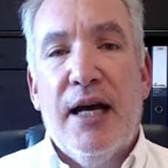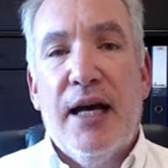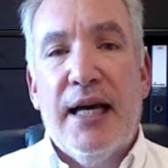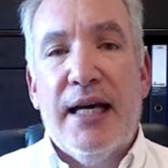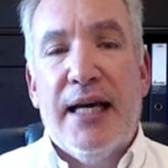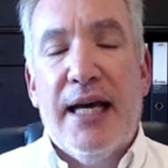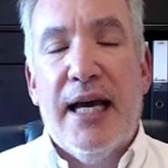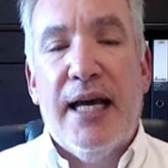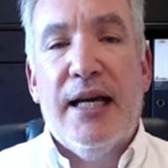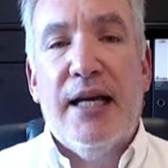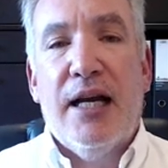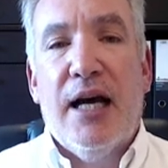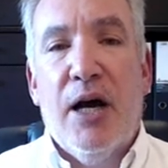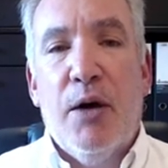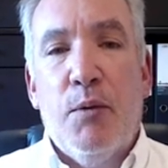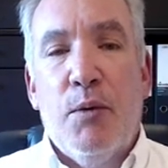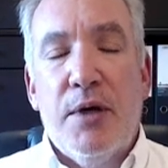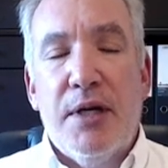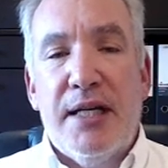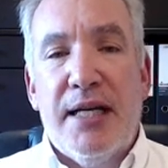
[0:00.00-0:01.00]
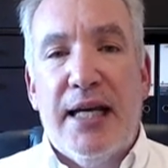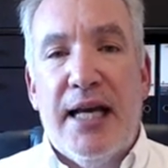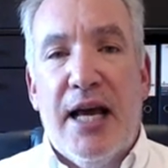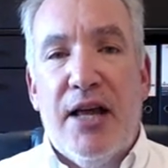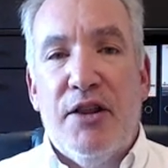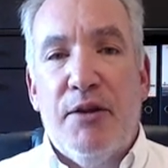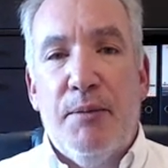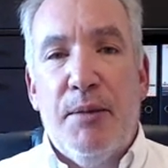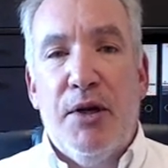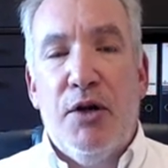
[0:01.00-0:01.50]
again, I want to get
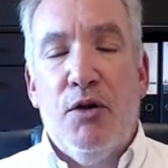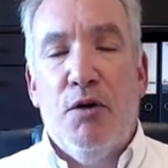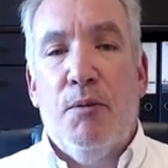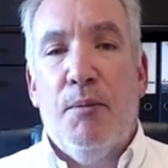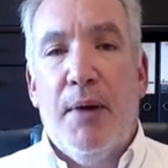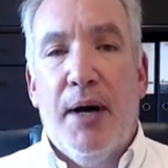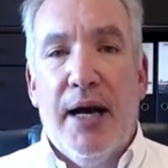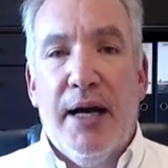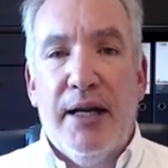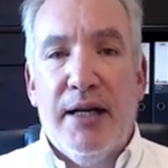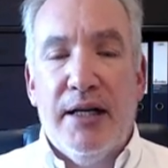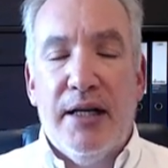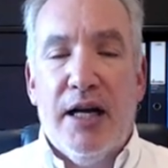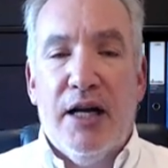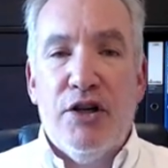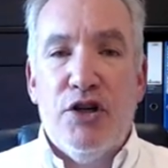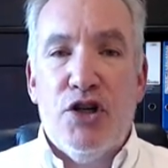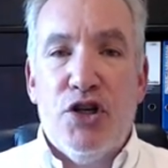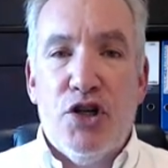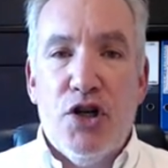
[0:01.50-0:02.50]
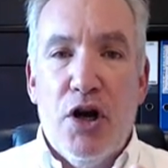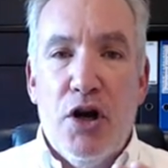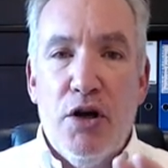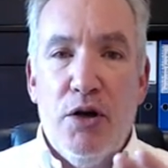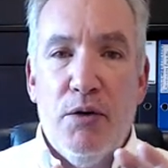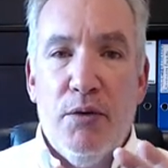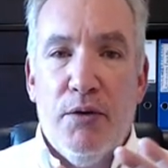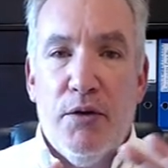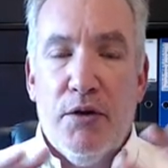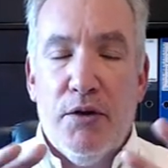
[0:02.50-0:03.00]
them in your mind and show
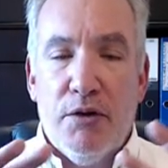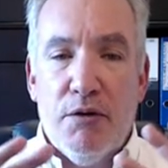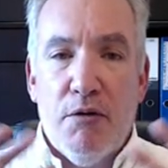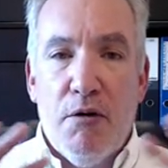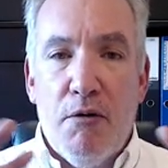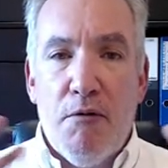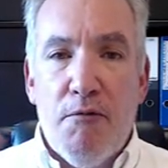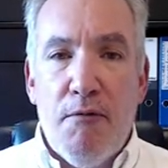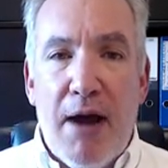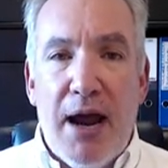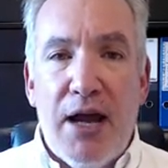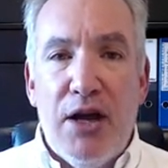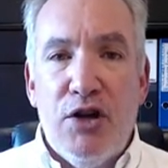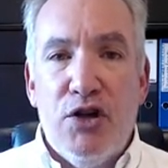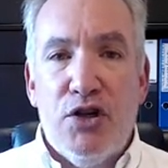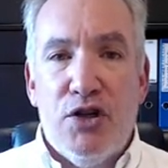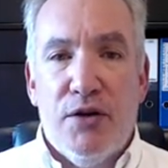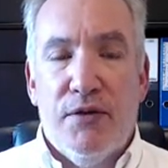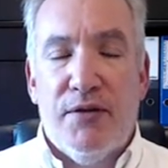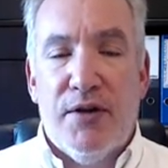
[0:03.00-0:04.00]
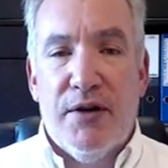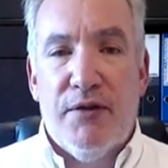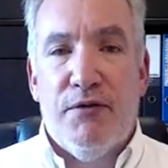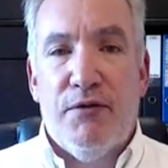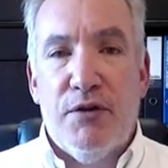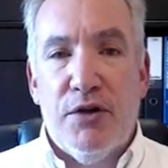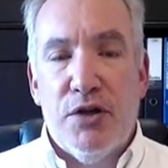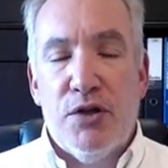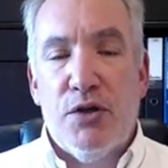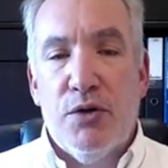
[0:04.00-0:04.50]
you that there are a range of
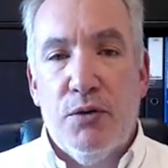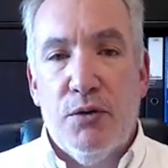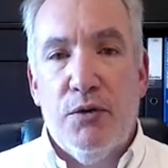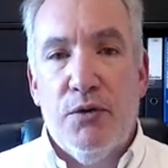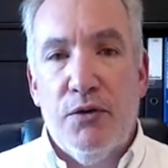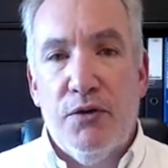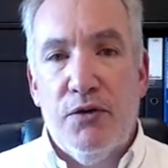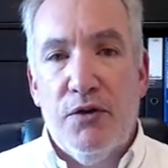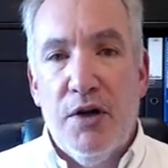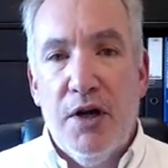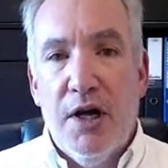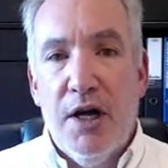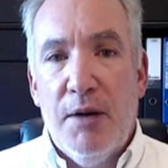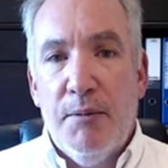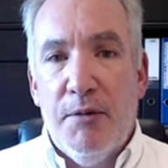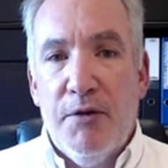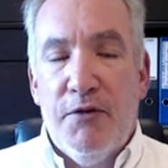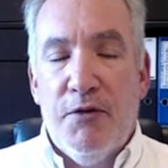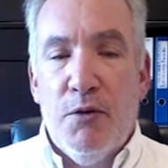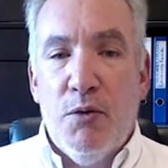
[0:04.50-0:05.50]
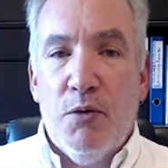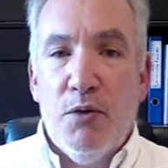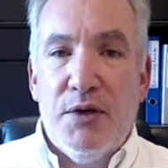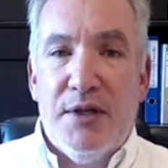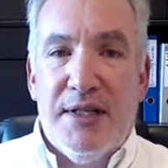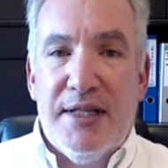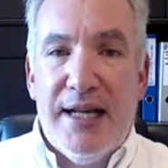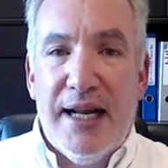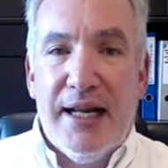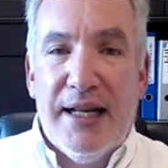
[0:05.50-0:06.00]
different tools before
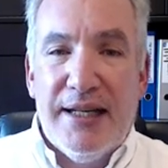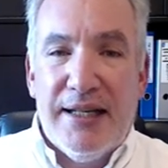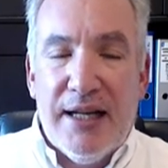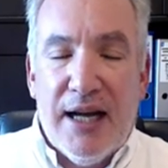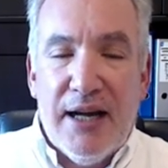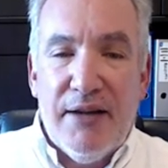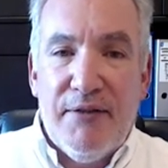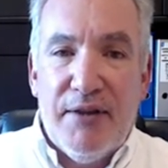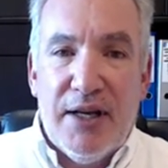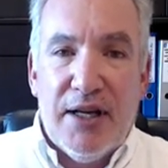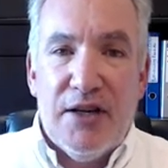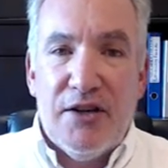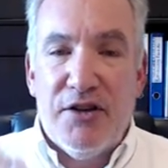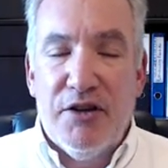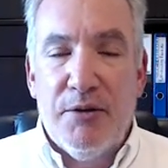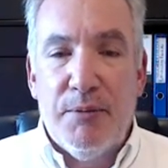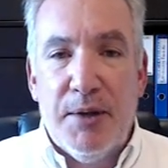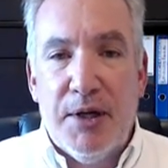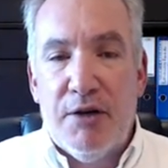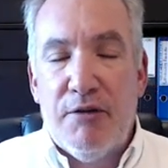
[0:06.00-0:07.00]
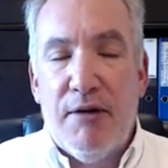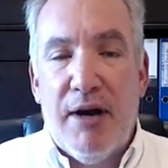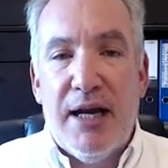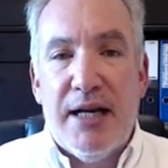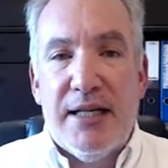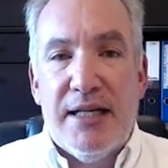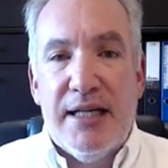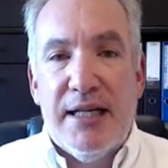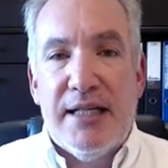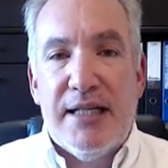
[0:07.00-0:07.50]
diving into them in
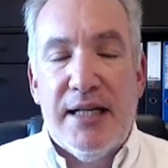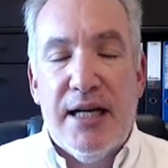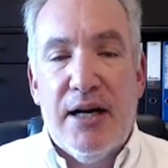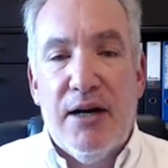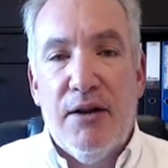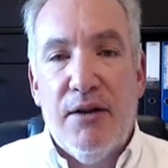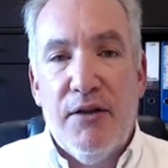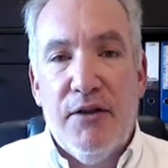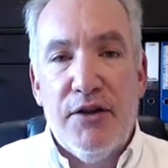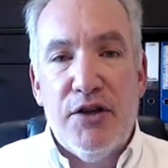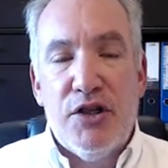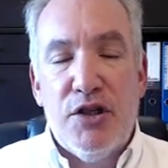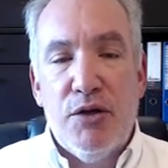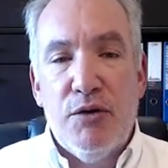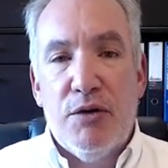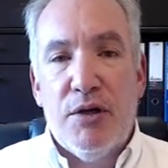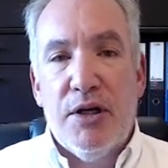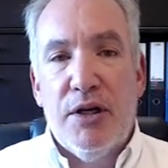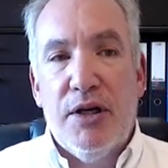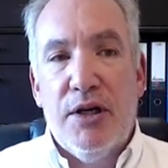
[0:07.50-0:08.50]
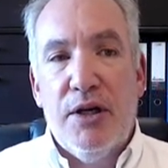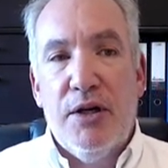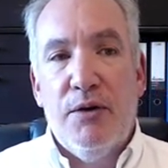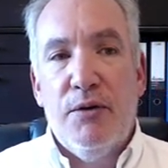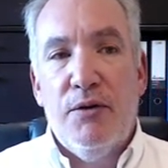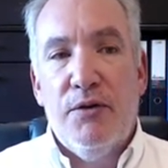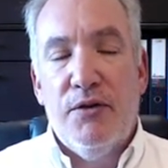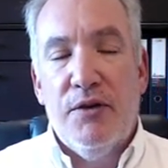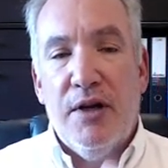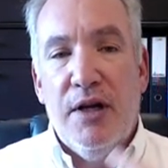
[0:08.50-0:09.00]
great detail that you can
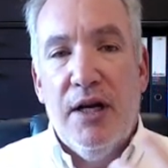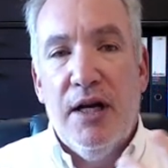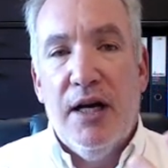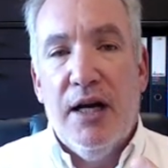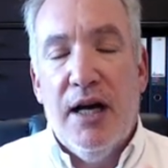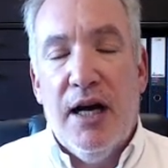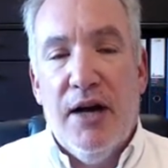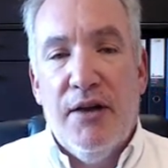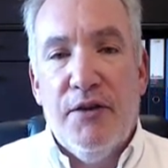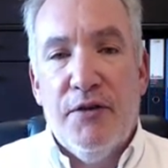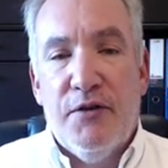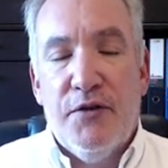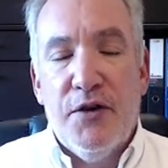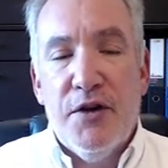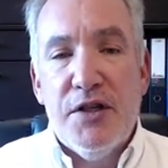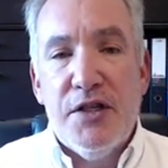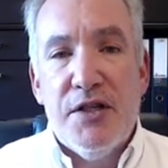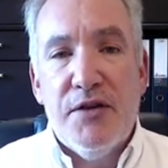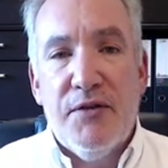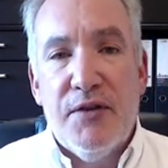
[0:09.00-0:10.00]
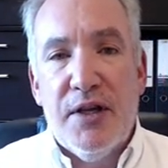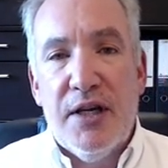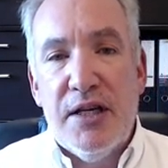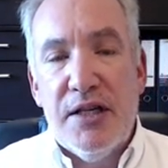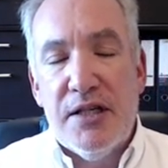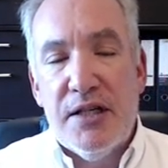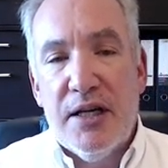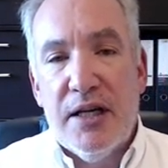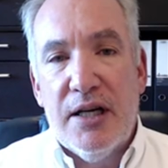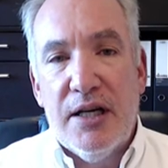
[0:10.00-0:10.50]
use. And the first of
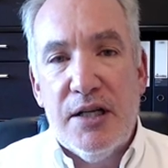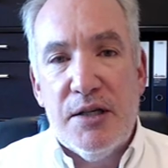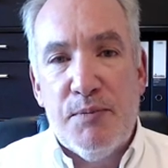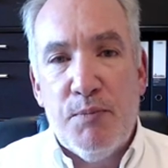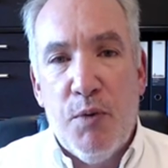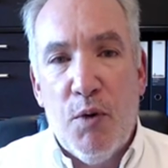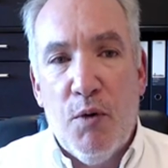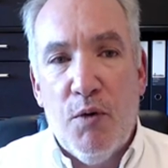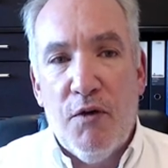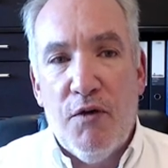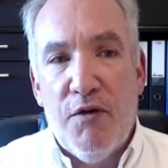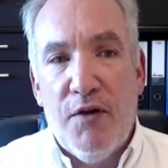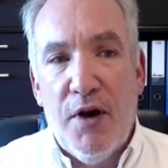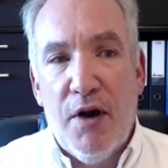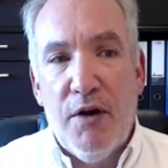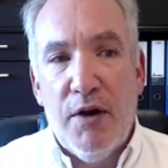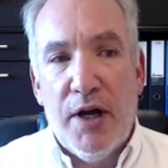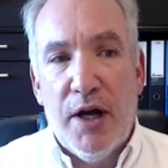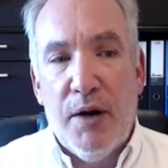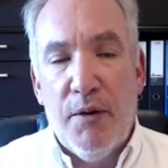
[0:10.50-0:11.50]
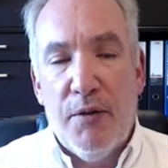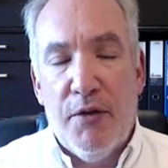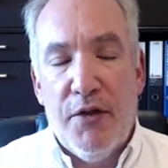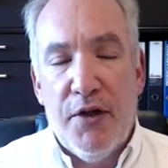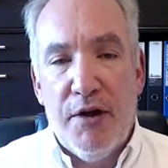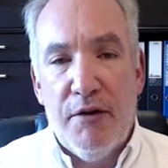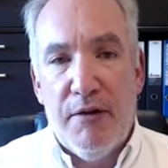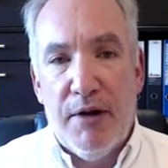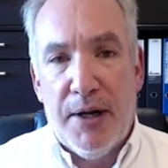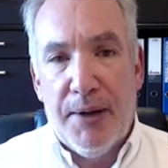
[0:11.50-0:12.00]
these is portfolio
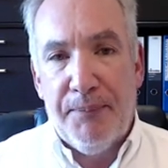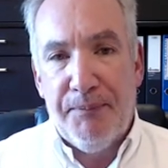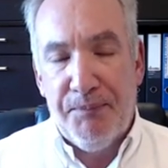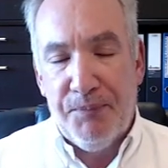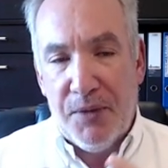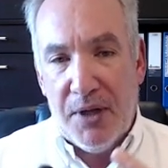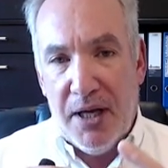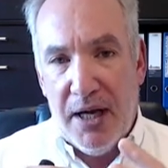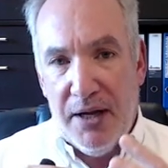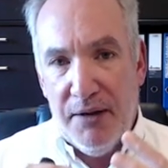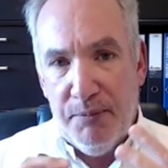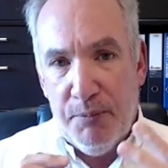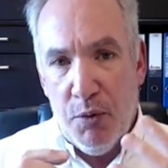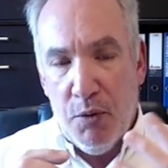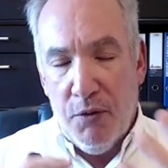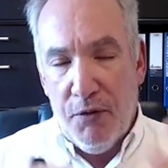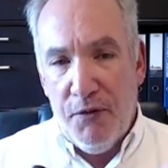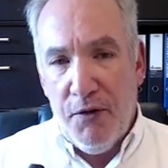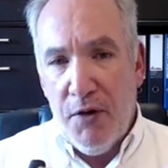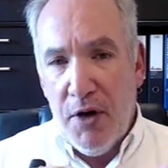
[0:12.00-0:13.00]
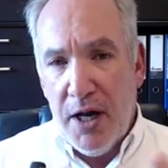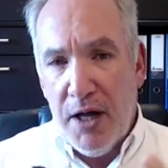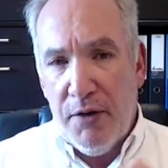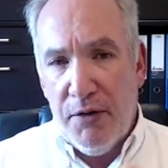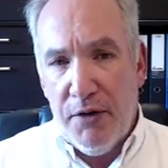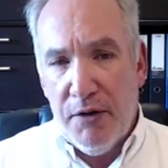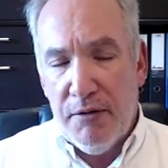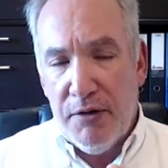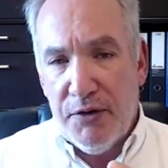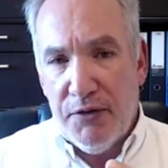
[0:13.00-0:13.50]
theory. And portfolio
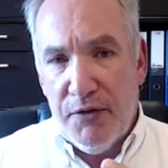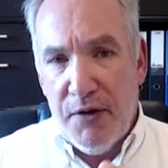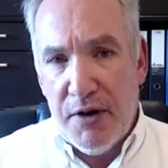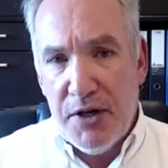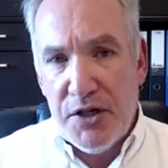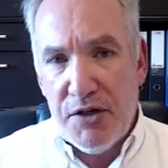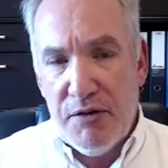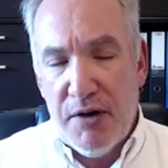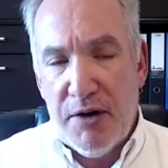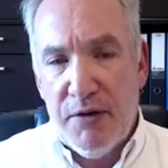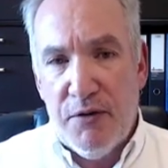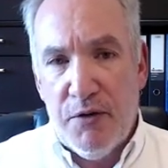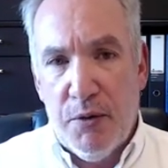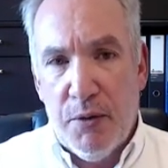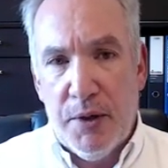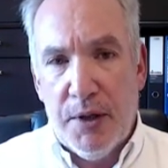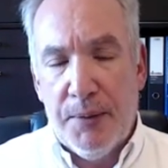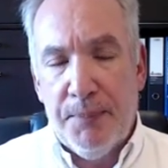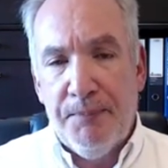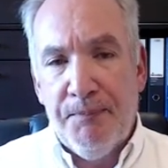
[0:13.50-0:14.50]
theory is very straightforward.